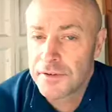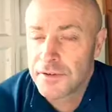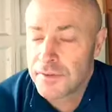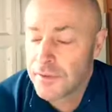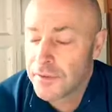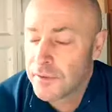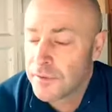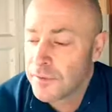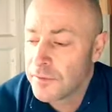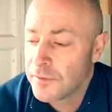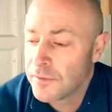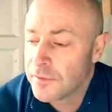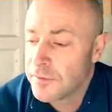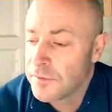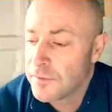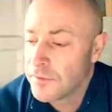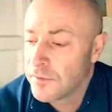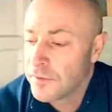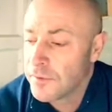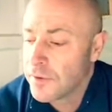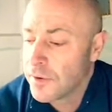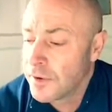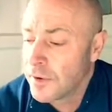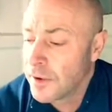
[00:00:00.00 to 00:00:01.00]

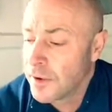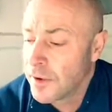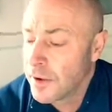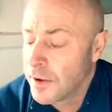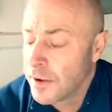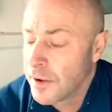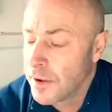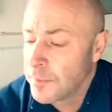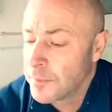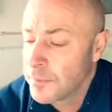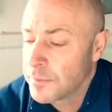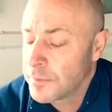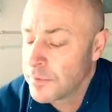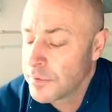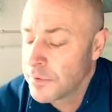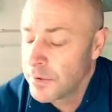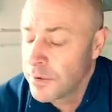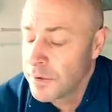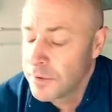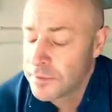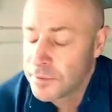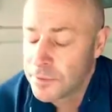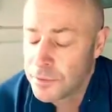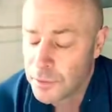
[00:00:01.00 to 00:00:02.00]

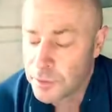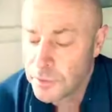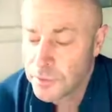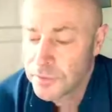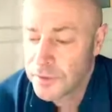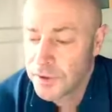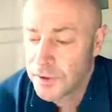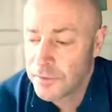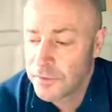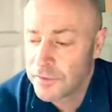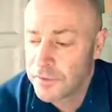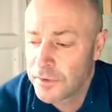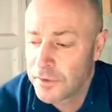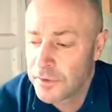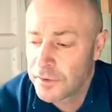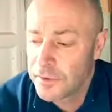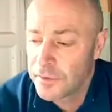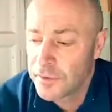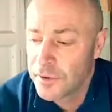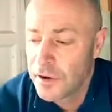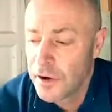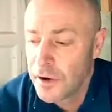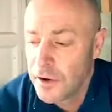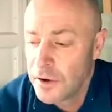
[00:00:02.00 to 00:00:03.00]
for torso for
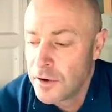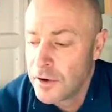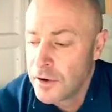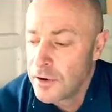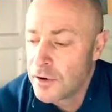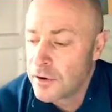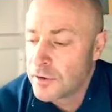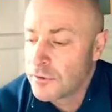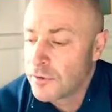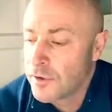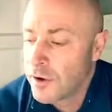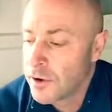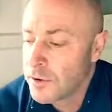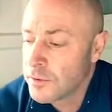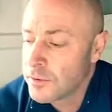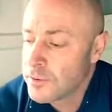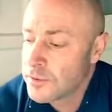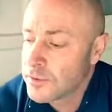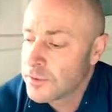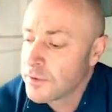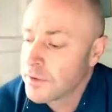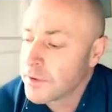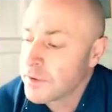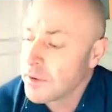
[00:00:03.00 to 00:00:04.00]

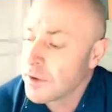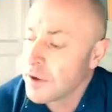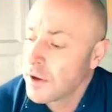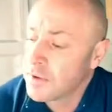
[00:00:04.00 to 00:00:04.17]
rows.